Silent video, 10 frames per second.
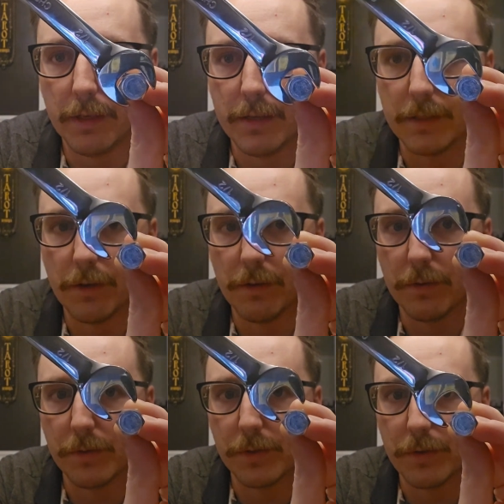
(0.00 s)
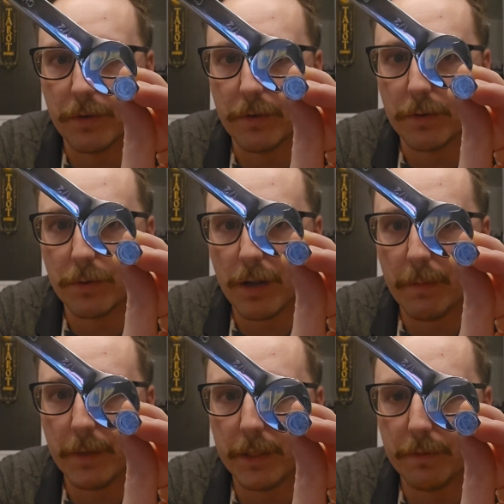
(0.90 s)
And so there's quite
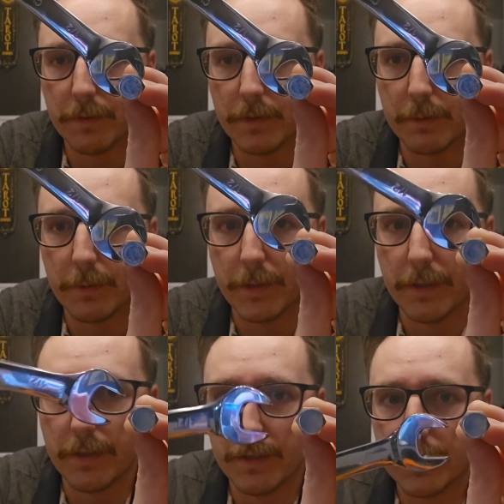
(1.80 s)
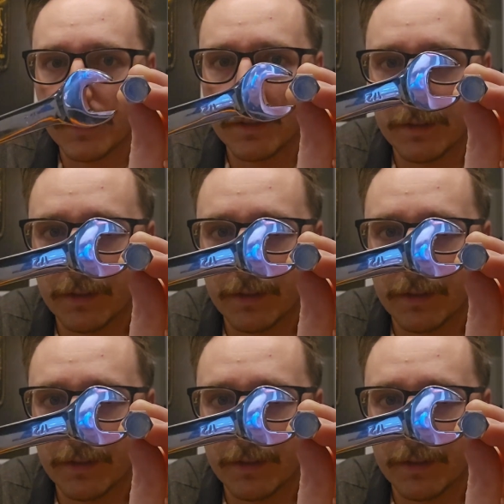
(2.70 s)
a big difference between this